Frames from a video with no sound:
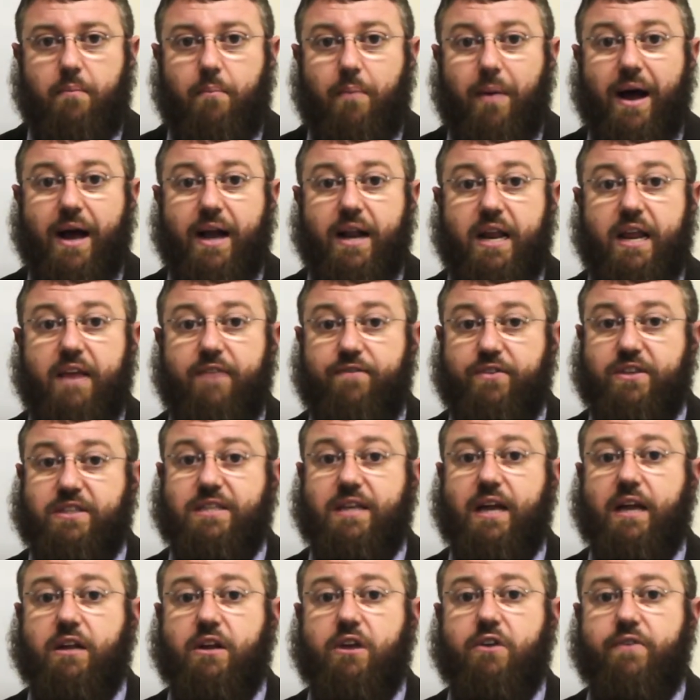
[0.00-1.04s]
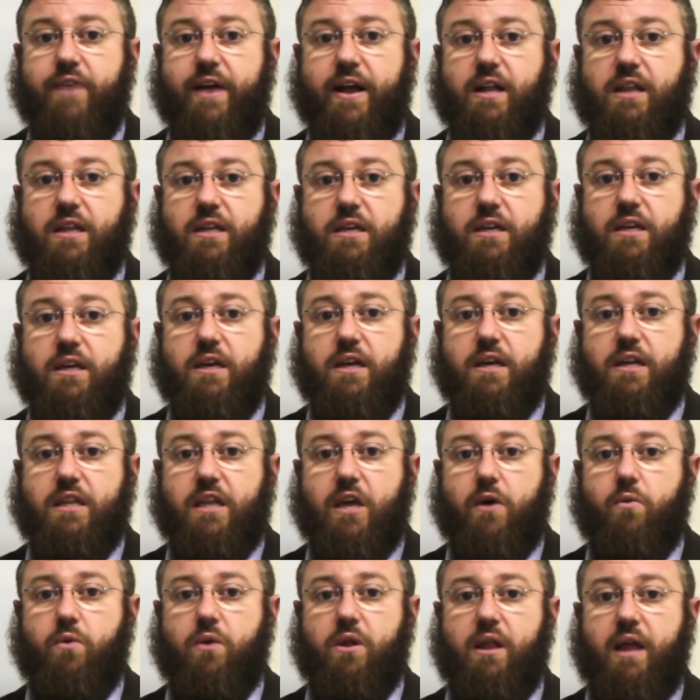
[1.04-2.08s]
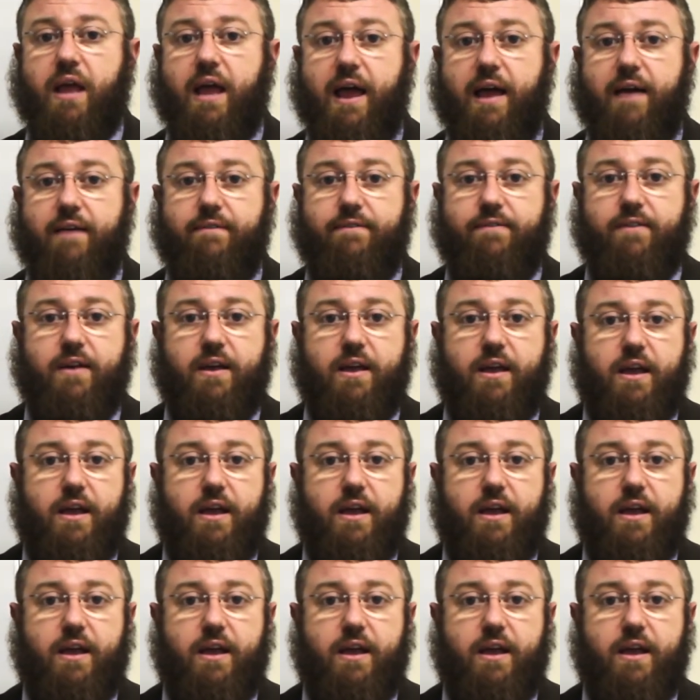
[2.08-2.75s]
But if it's done correctly, they will have